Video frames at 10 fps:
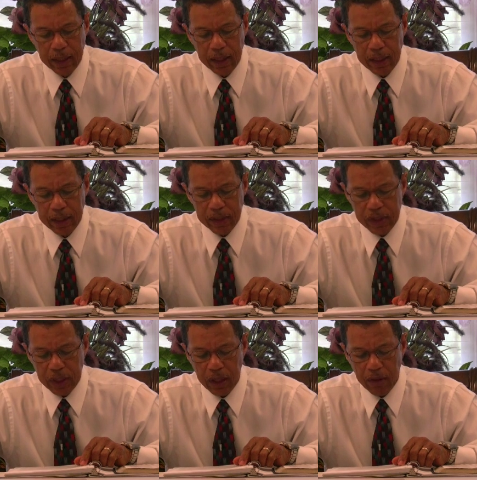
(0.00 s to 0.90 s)

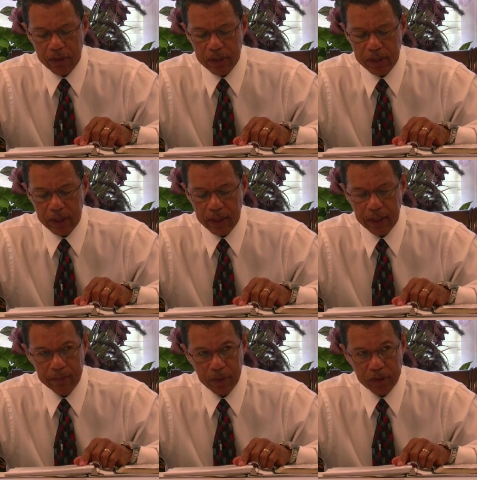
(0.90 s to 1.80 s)
This causes,
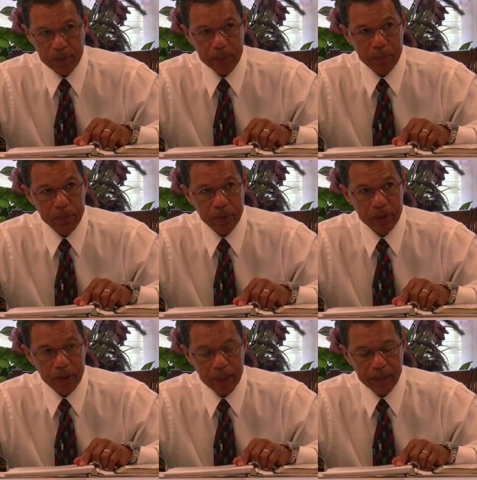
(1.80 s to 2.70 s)
and most people put
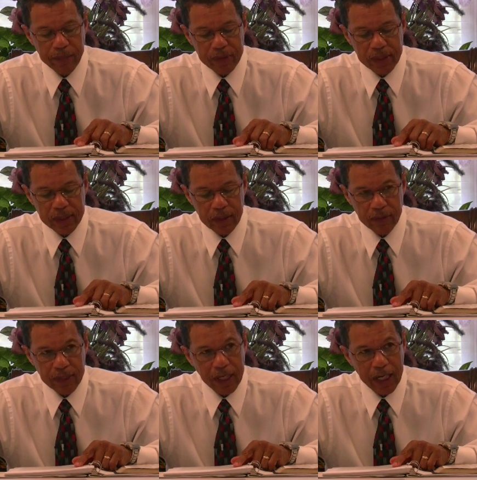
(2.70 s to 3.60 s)
their emphasis
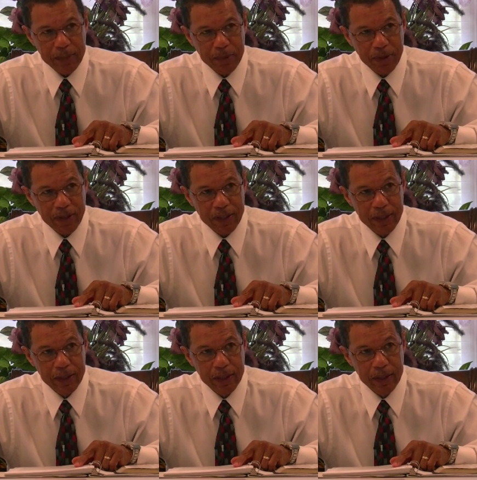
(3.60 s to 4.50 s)
on the light part.
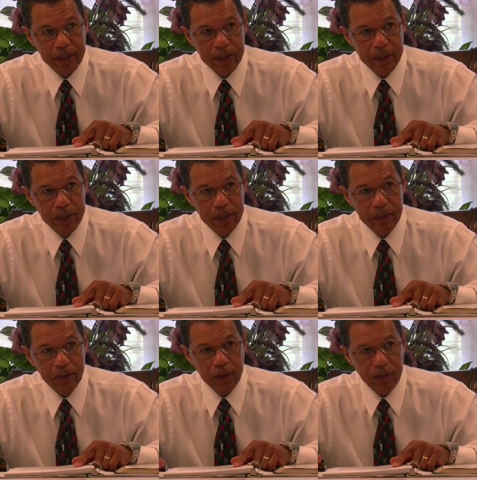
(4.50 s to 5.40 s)

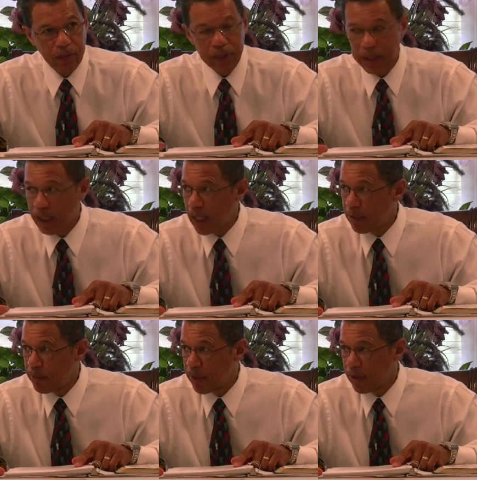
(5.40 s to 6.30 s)
Oh, I want
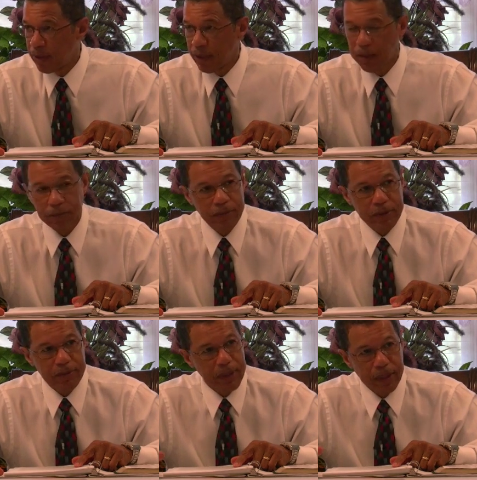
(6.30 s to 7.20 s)
enlightenment, I
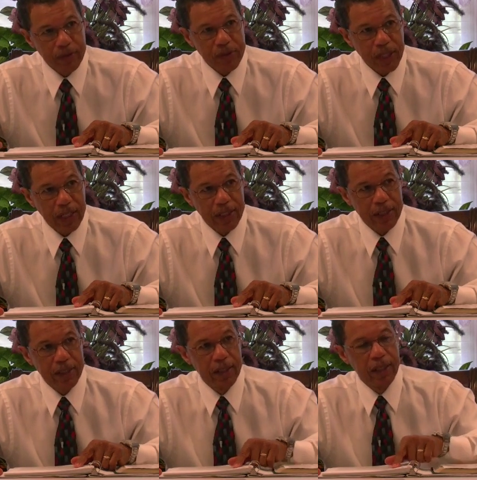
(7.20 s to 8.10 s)
want
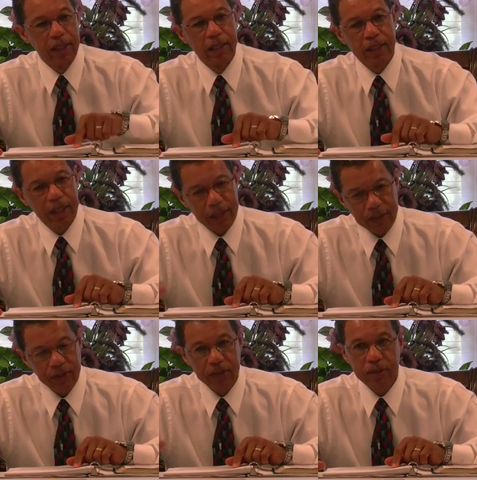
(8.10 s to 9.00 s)
understanding. Yeah,
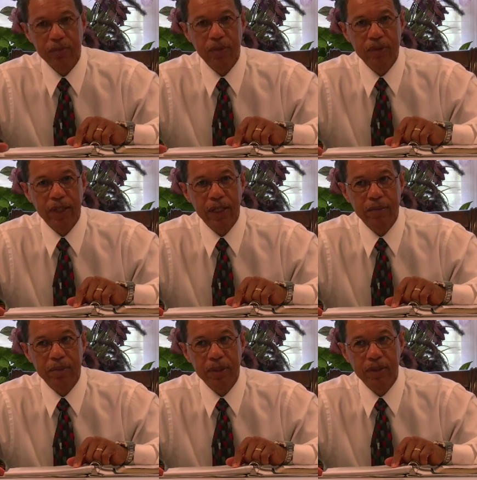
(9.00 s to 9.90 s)
you should want
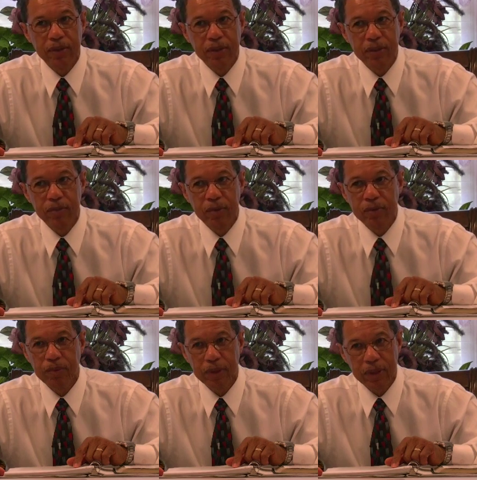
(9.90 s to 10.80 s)
that, but you should
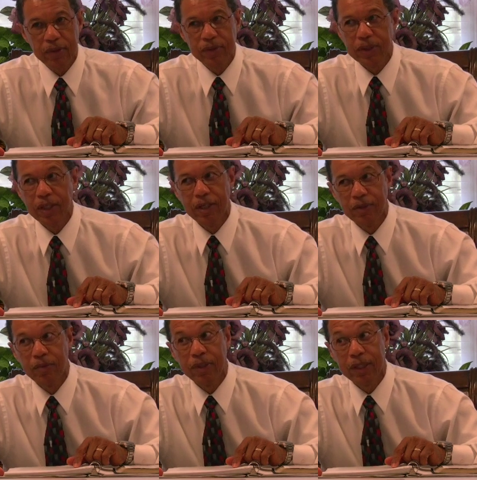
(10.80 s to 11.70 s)
want what goes
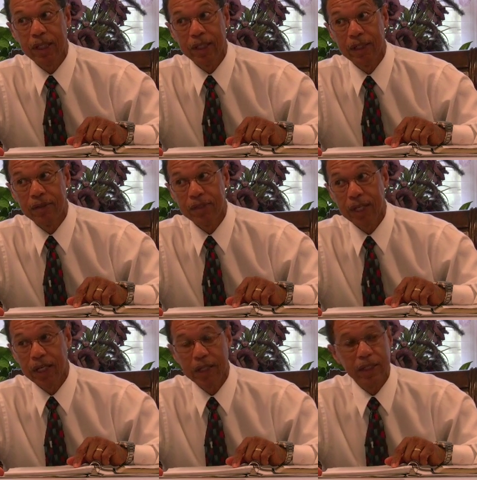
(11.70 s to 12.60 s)
along with that
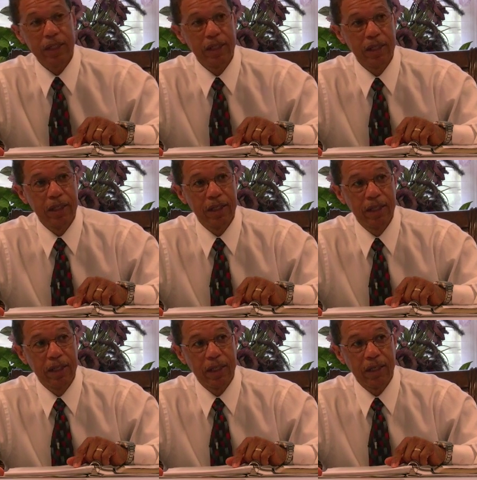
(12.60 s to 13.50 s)
understanding
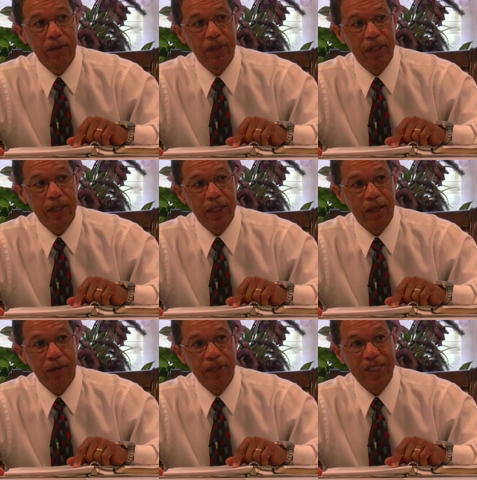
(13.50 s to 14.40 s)
on
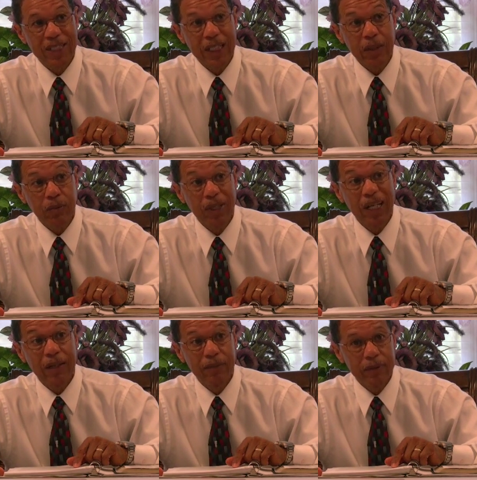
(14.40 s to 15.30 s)
its equal
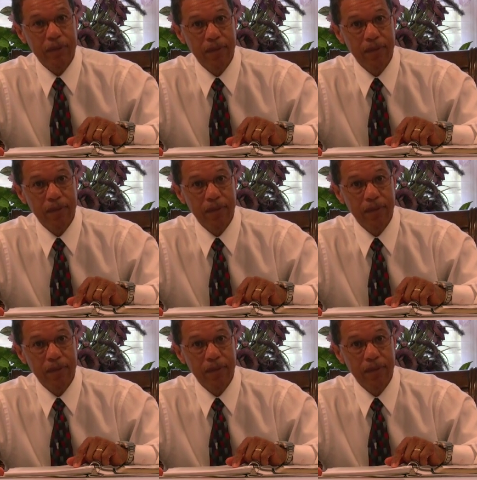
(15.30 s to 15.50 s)
level,